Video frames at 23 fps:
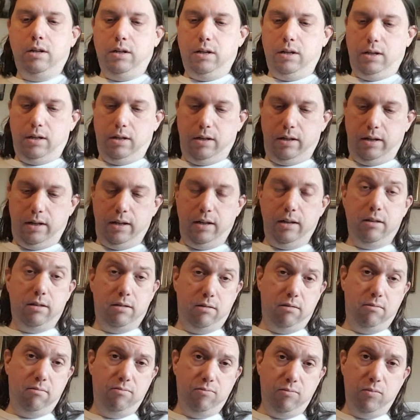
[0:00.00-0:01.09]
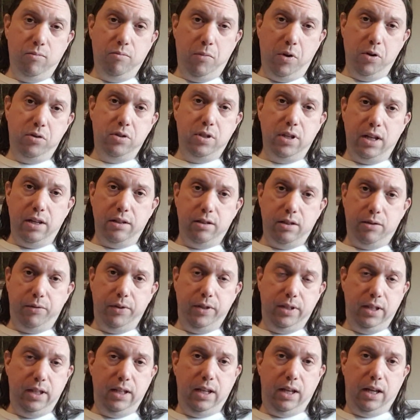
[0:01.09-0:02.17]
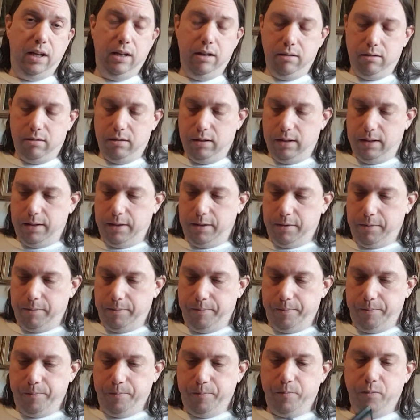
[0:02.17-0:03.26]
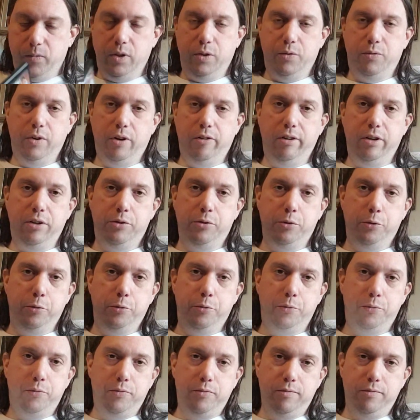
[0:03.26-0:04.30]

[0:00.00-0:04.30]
And most of that stuff is in there. It's very sort of